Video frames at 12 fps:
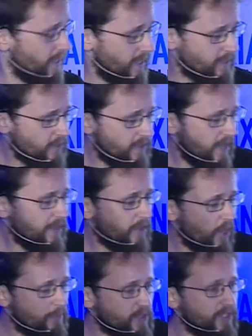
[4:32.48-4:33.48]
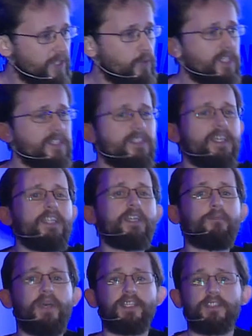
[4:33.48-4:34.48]
so the other option is we just send a
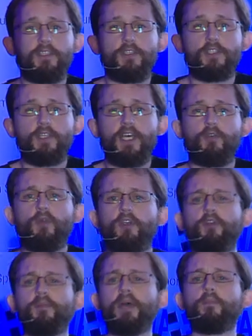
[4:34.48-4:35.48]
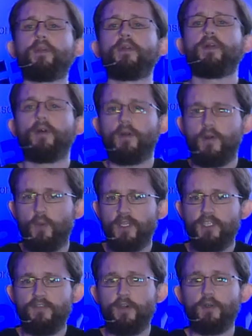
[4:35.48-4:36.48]
message and we remember
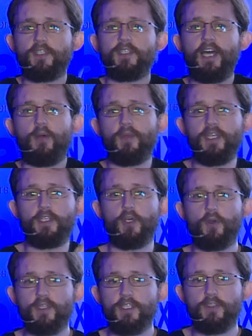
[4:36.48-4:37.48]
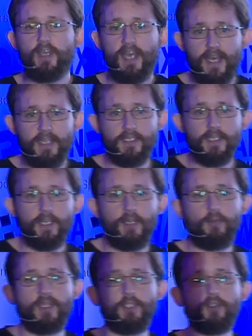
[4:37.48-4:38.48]
what you voted and how many tokens you had,
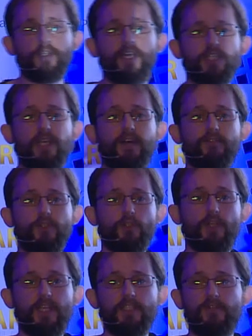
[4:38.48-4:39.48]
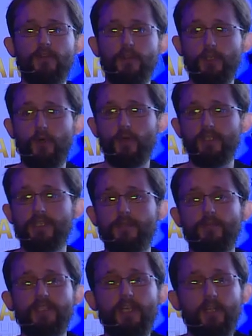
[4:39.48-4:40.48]
but you don't actually have to transfer the tokens
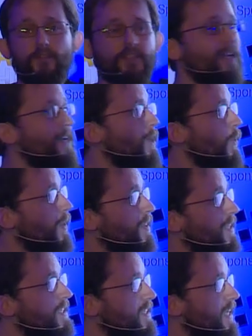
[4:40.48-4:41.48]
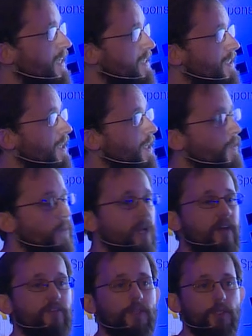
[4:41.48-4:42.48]
themselves. Well, in this case, we
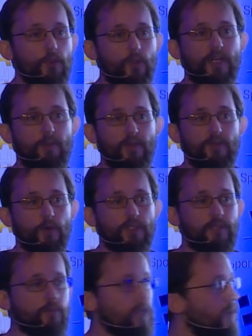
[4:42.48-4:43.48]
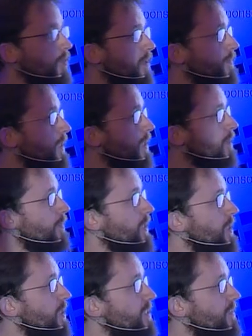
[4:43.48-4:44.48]
have a new double voting problem
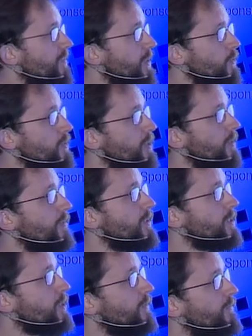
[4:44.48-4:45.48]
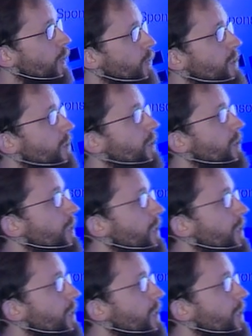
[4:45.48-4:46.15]
because if a user to vote on